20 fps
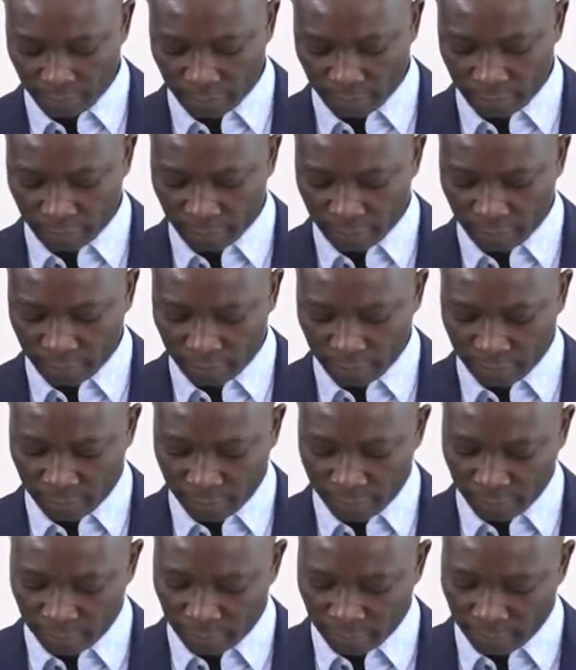
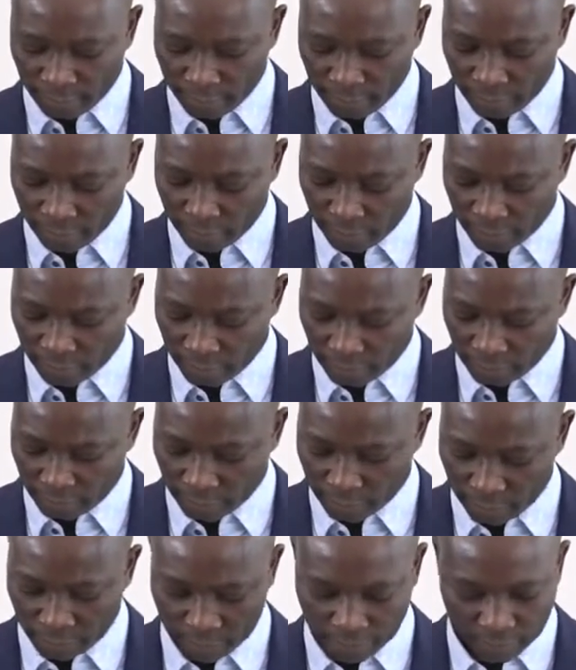
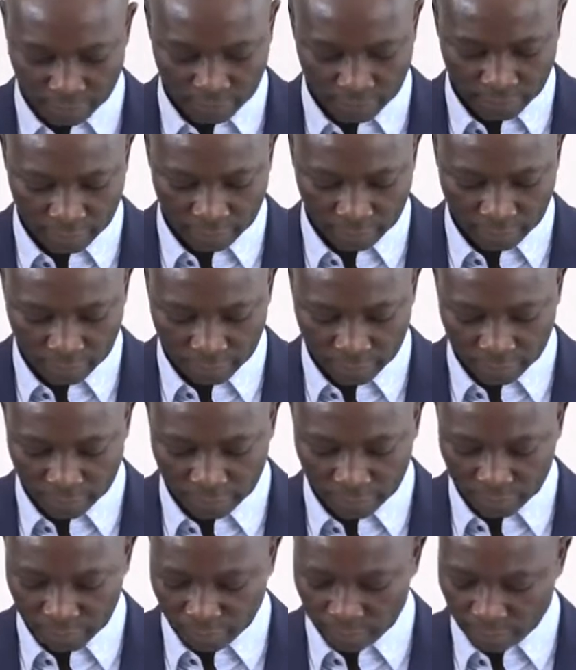
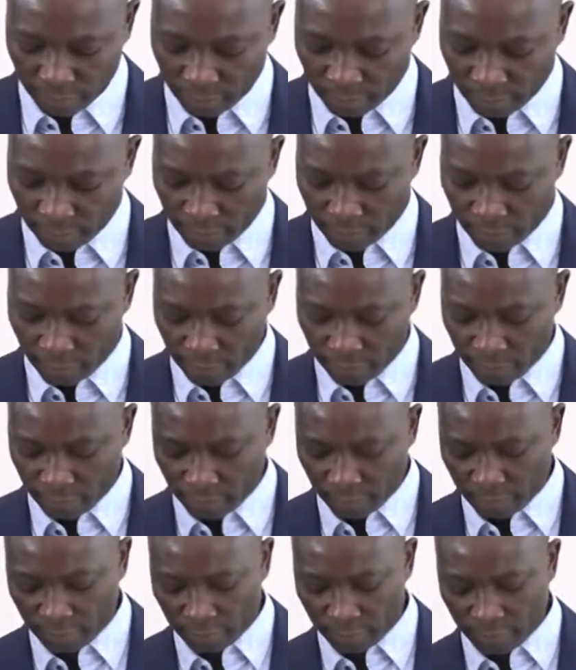
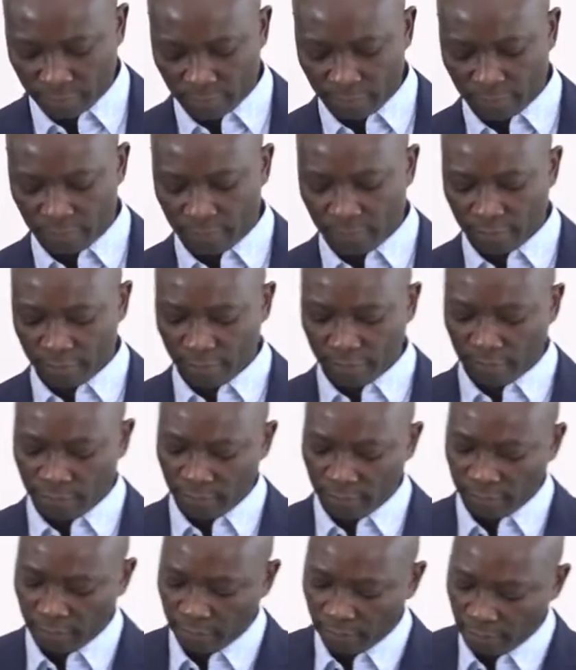
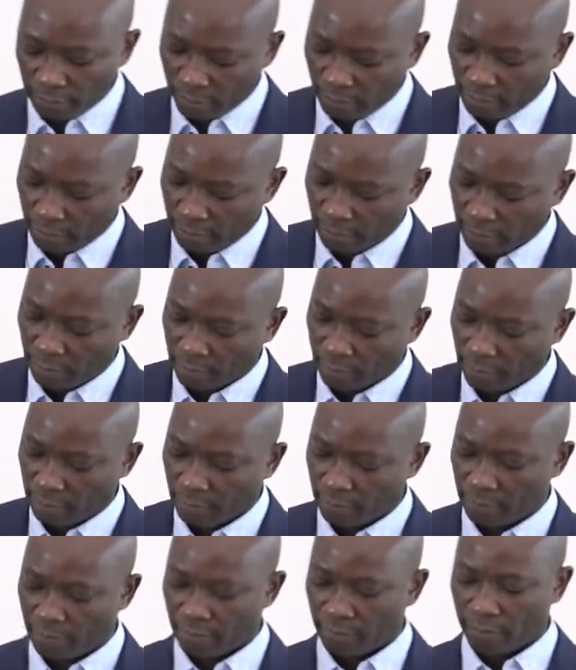
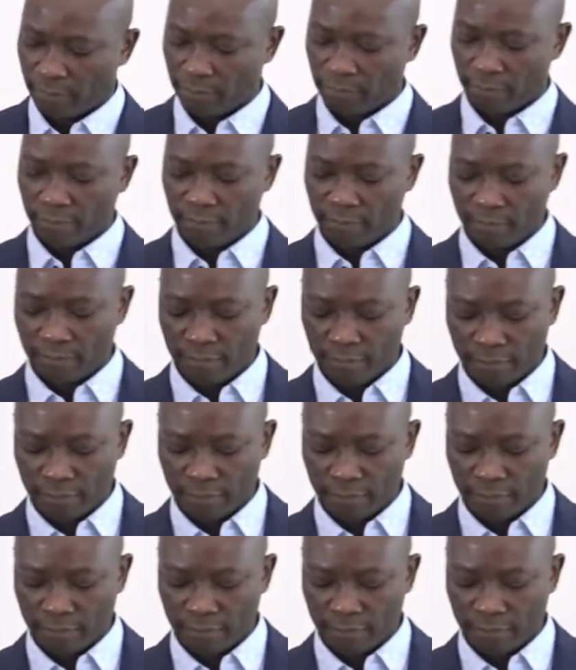No words are spoken by the person on screen.